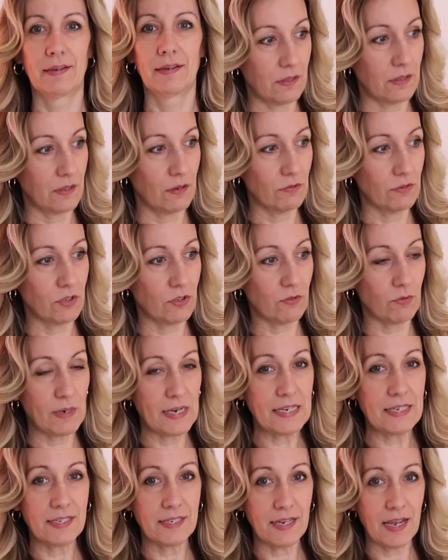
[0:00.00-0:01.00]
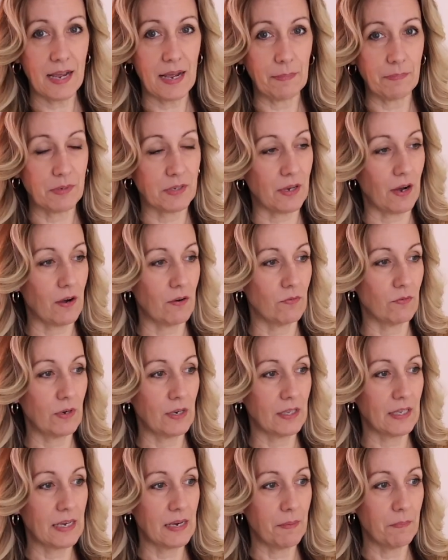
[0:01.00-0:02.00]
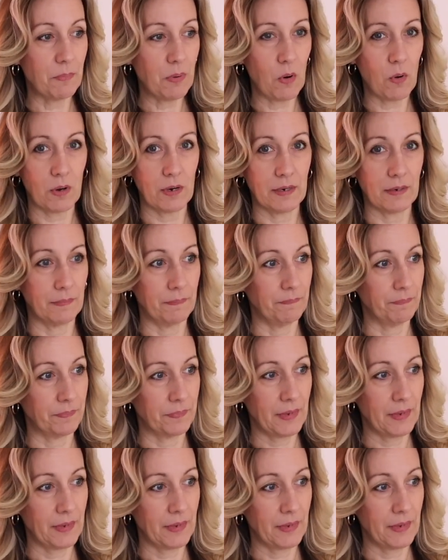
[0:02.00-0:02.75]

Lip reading: Those 3 steps are really important.